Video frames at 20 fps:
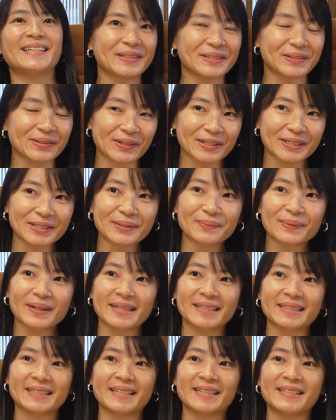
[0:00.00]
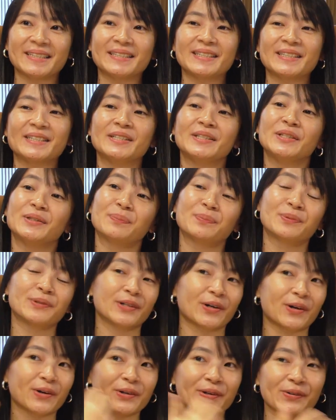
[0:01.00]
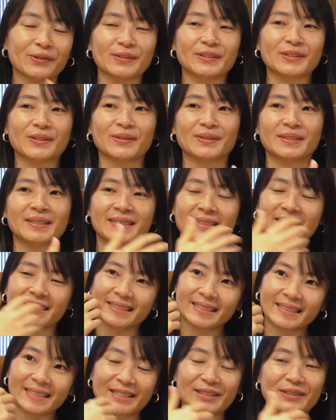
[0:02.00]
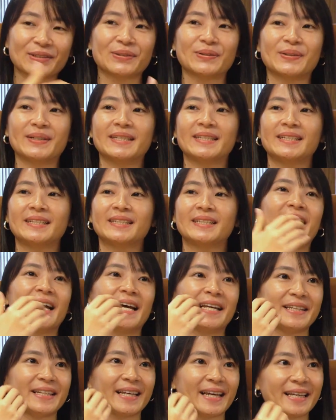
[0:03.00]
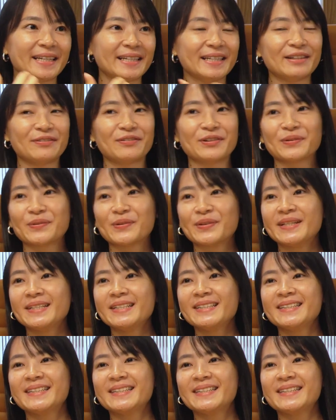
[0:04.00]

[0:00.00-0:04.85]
the traditional marketing, you put all your resources into it. And then if you win,